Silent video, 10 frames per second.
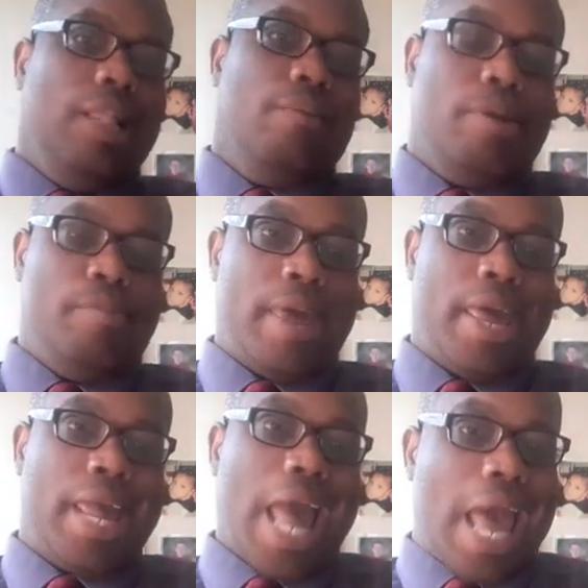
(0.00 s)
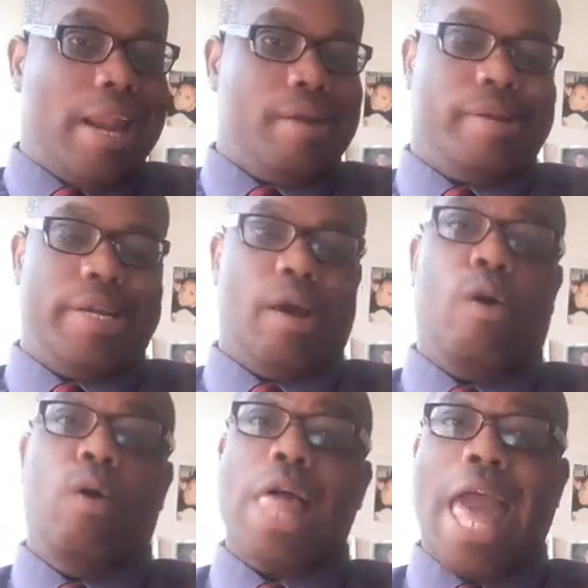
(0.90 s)
When man got here, created
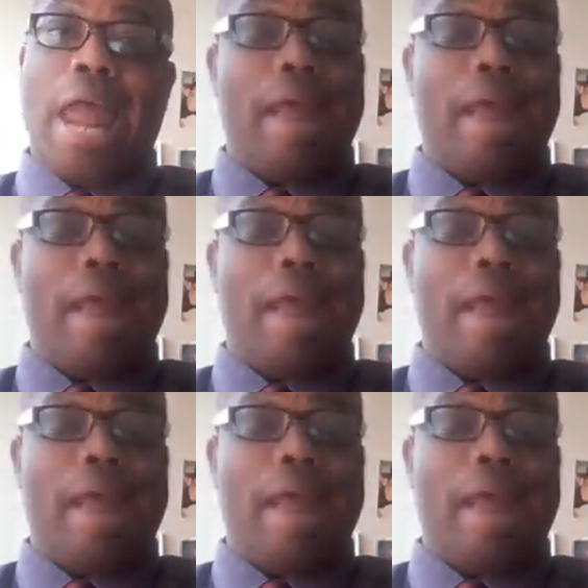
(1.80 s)
all that,